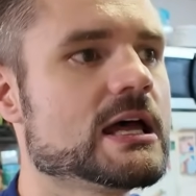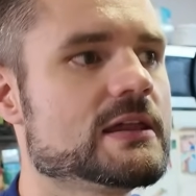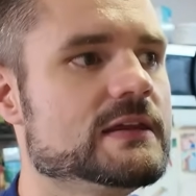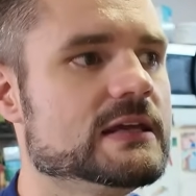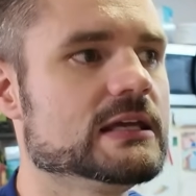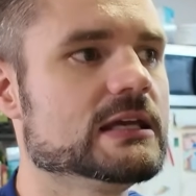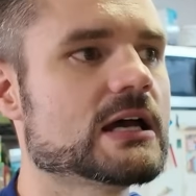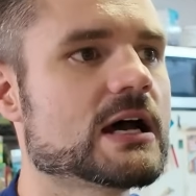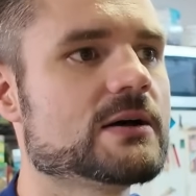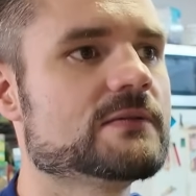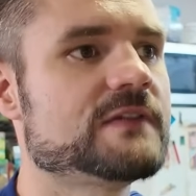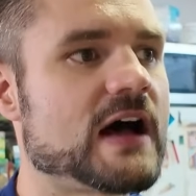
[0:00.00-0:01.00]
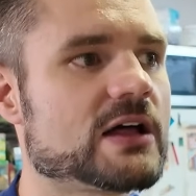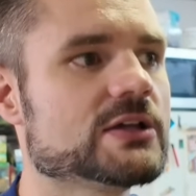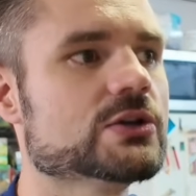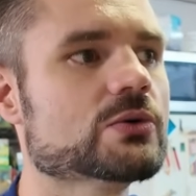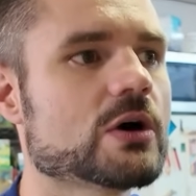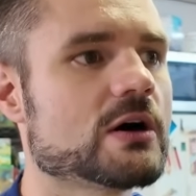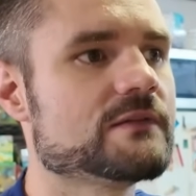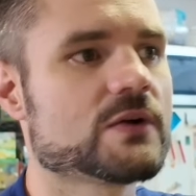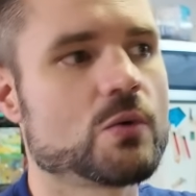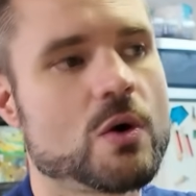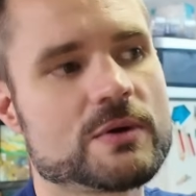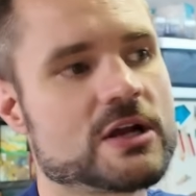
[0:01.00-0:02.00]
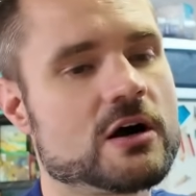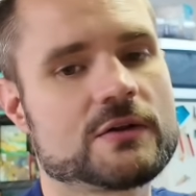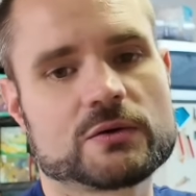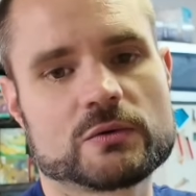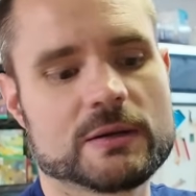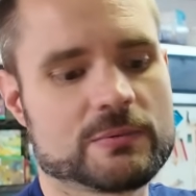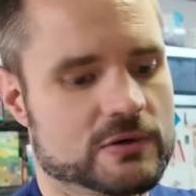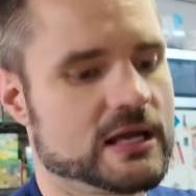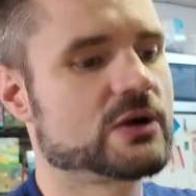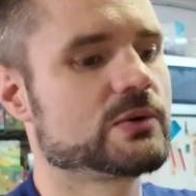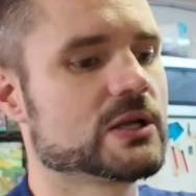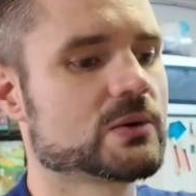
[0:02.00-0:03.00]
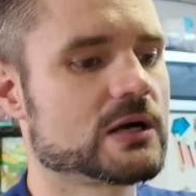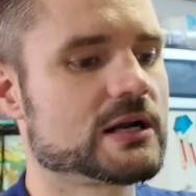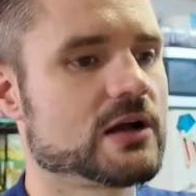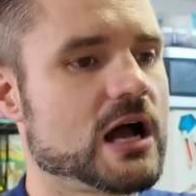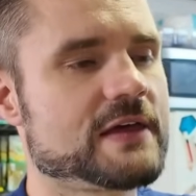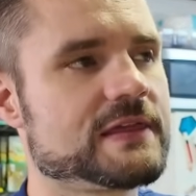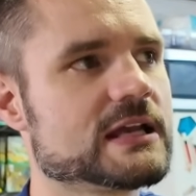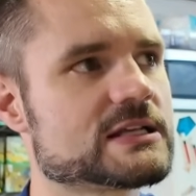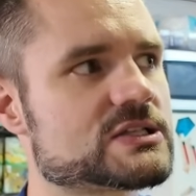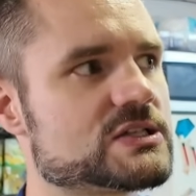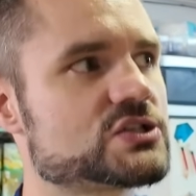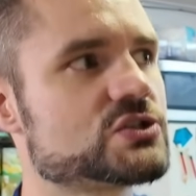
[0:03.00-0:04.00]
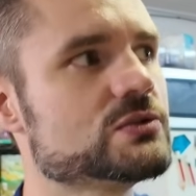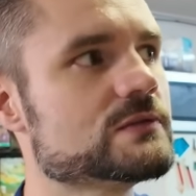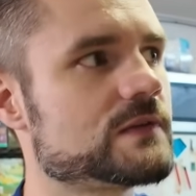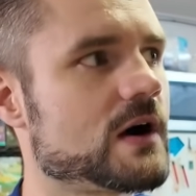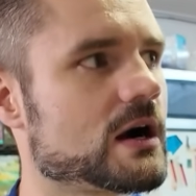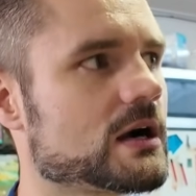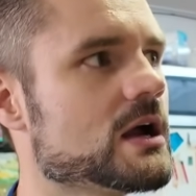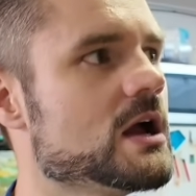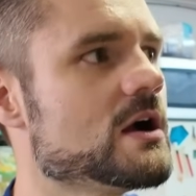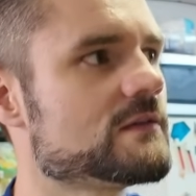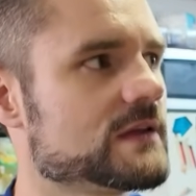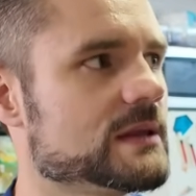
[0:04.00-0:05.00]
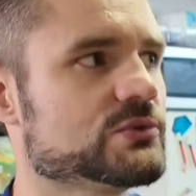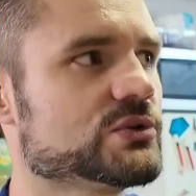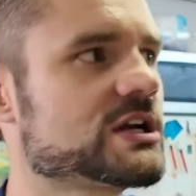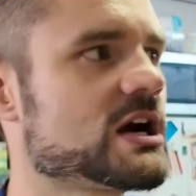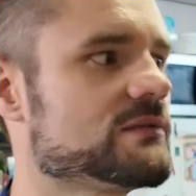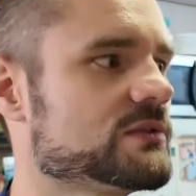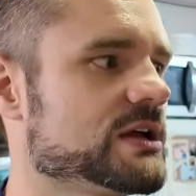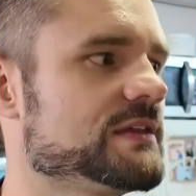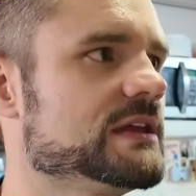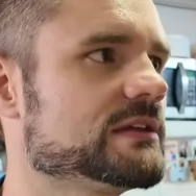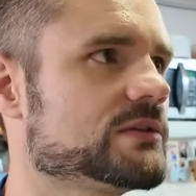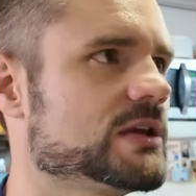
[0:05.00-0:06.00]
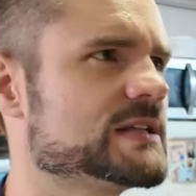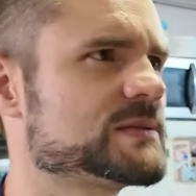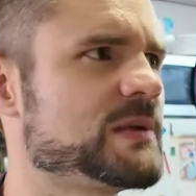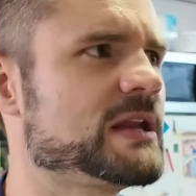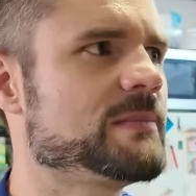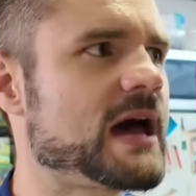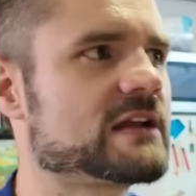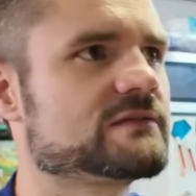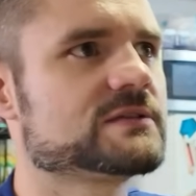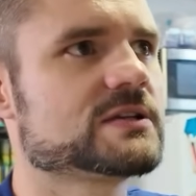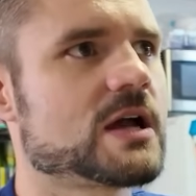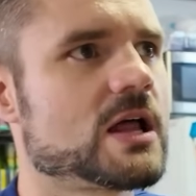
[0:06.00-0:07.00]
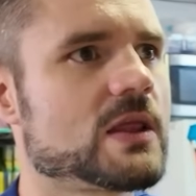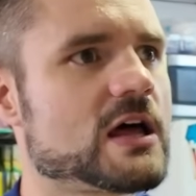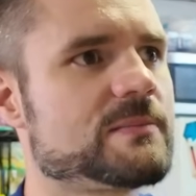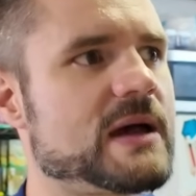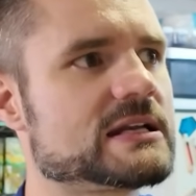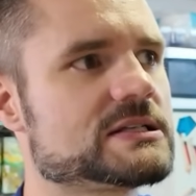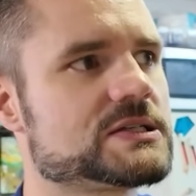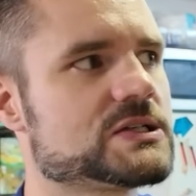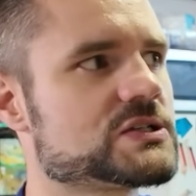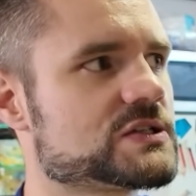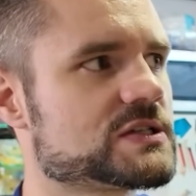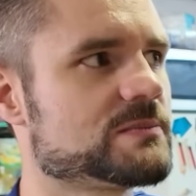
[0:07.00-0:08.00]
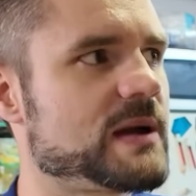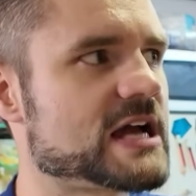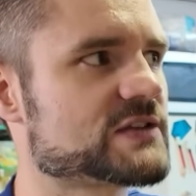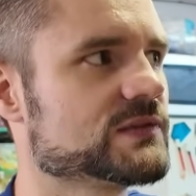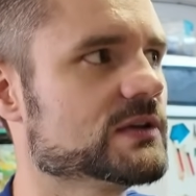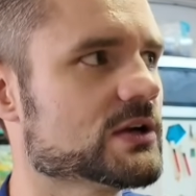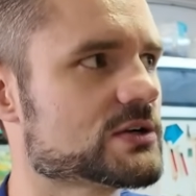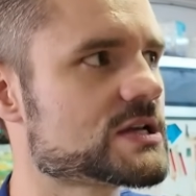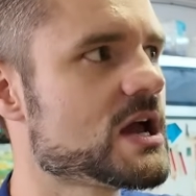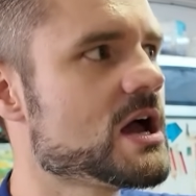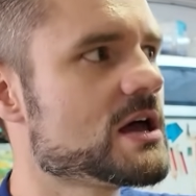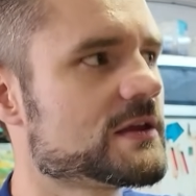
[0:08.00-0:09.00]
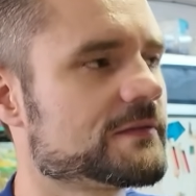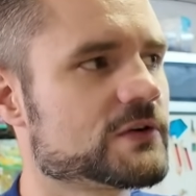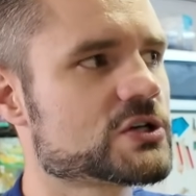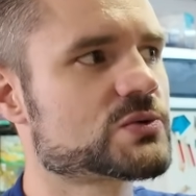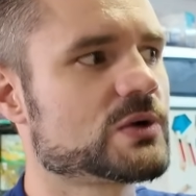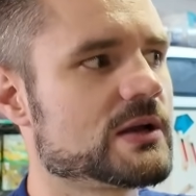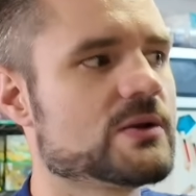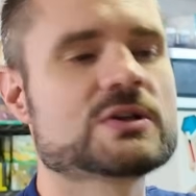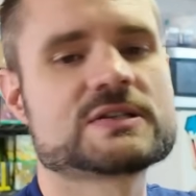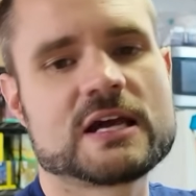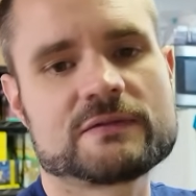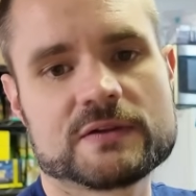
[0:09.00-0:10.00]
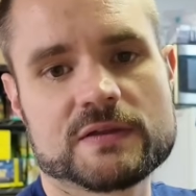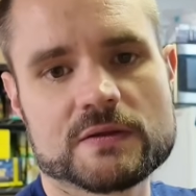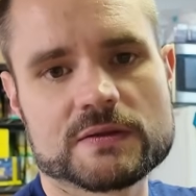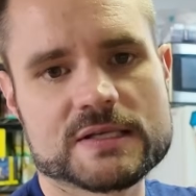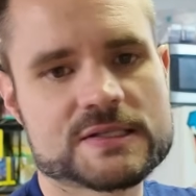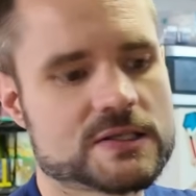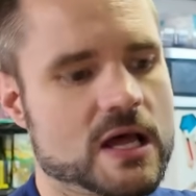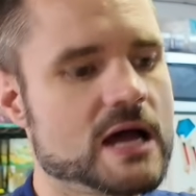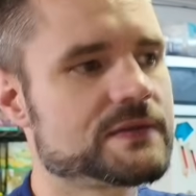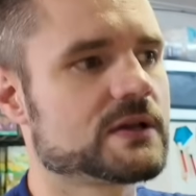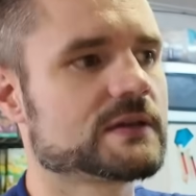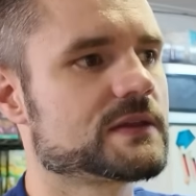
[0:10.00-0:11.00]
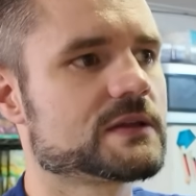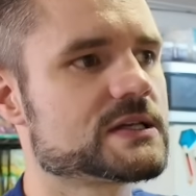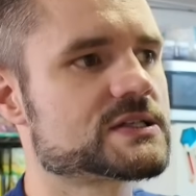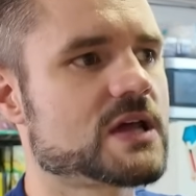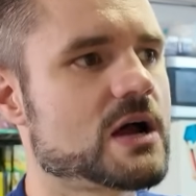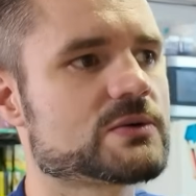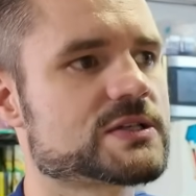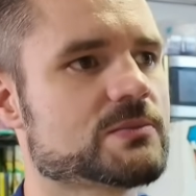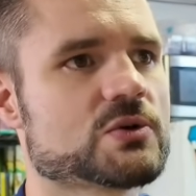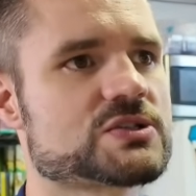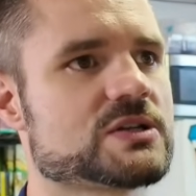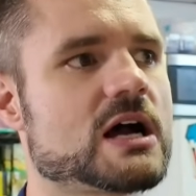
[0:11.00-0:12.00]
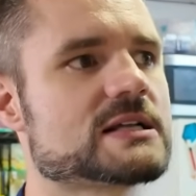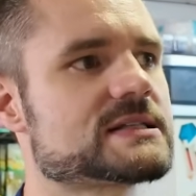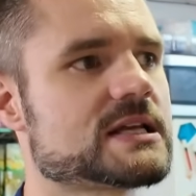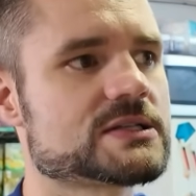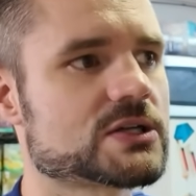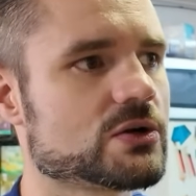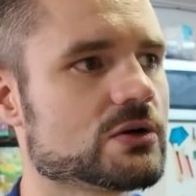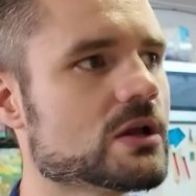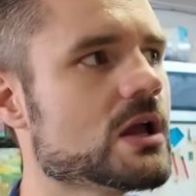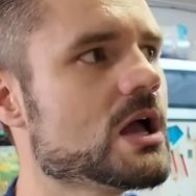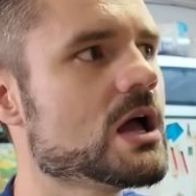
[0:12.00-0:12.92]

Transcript: the value of what we call the reprint equity, where I think it's just too far for them to recover. And I think it's been a lot of bad decisions in the past few years. The first one was definitely the list slot. Like, the list slot was the most nonsensical